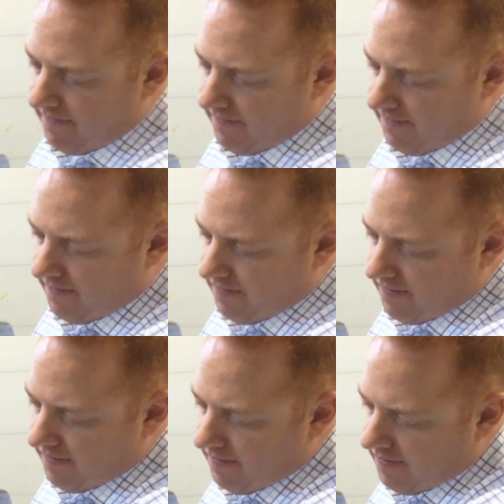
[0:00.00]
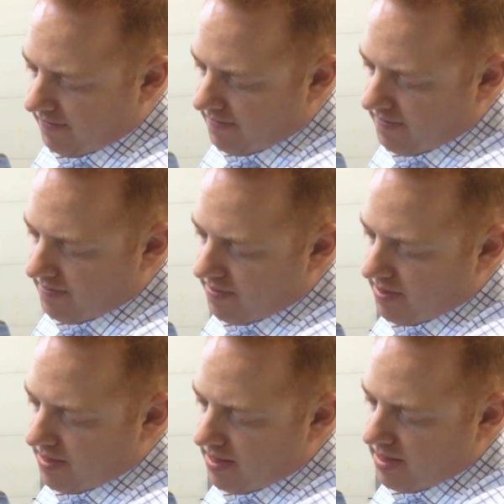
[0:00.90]

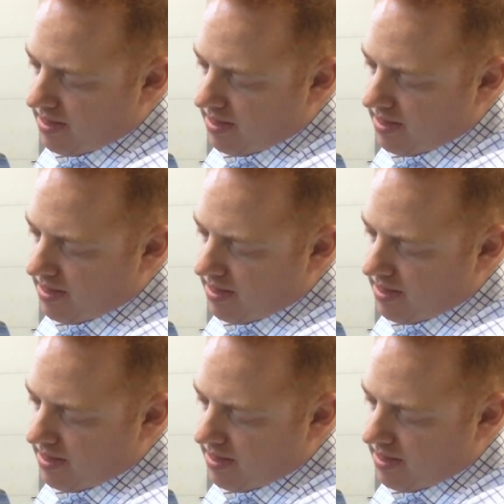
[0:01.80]
Nobody speaks.